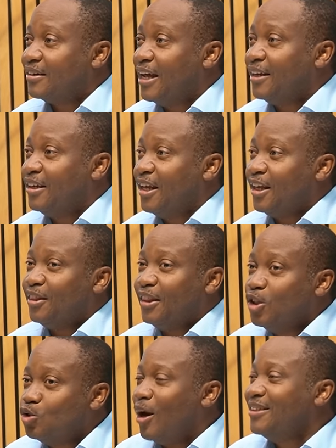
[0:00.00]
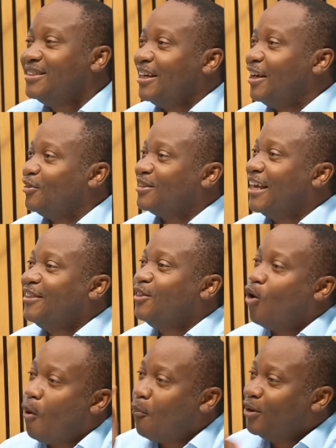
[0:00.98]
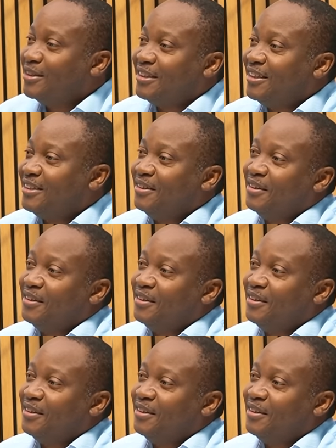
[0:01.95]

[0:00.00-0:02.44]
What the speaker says: Right? These ones say the opposite.